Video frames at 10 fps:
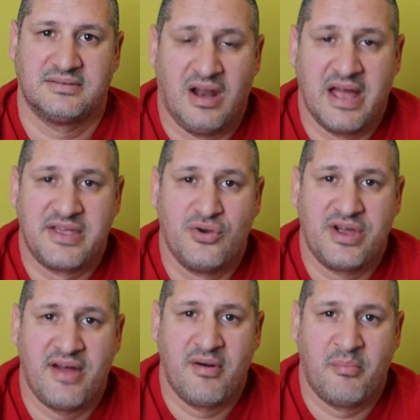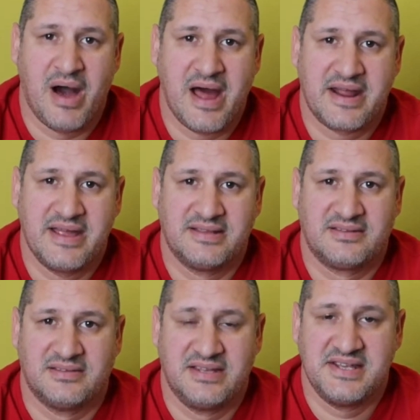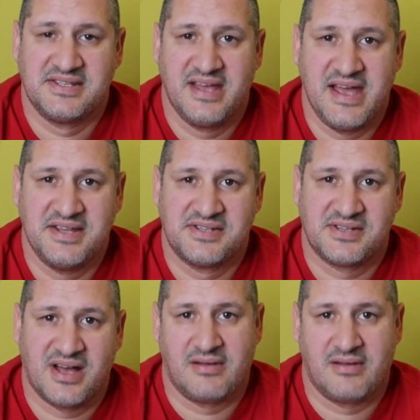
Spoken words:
Like you have a market these days